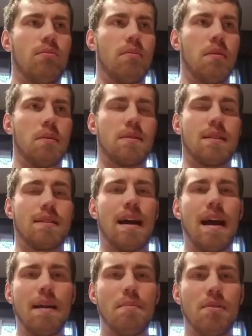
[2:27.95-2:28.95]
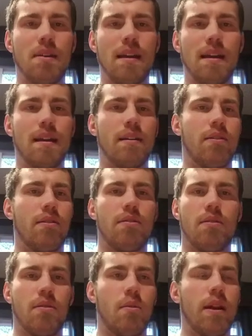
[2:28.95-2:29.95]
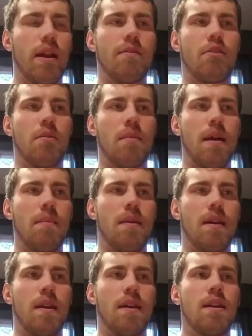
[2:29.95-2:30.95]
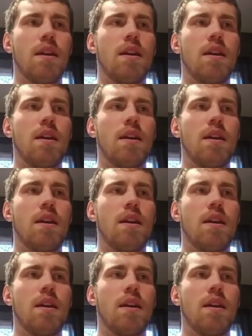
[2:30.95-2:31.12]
it's a time thing or whatever it might be,